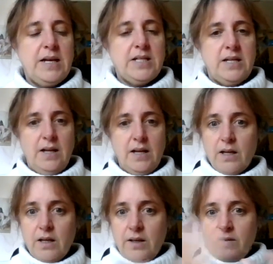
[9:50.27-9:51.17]
actually
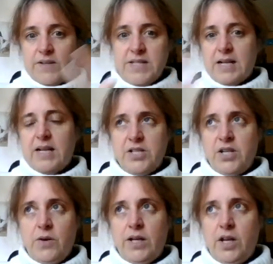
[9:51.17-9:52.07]
physically
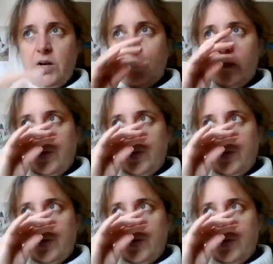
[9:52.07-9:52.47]
showing you.